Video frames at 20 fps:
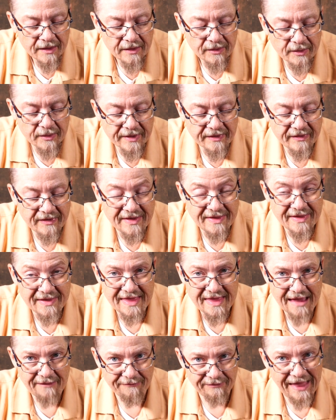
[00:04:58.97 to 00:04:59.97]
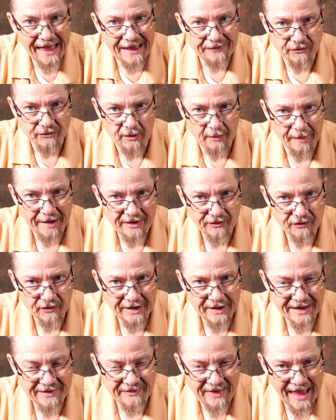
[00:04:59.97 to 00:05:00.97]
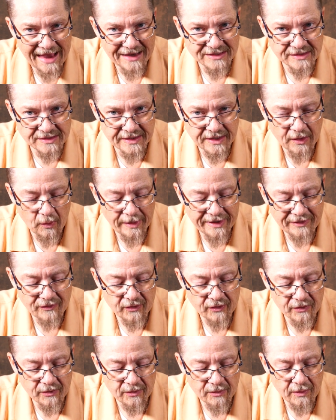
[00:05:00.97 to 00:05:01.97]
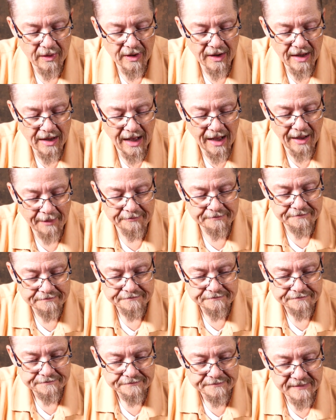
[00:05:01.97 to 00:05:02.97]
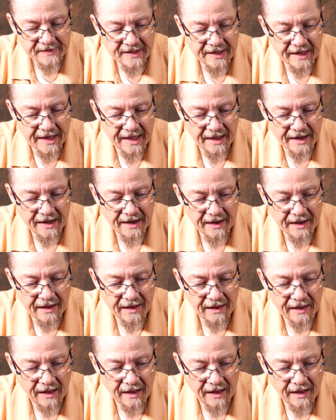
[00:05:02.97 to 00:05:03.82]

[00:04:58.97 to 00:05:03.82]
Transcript: you can see that that flash duration is actually going to get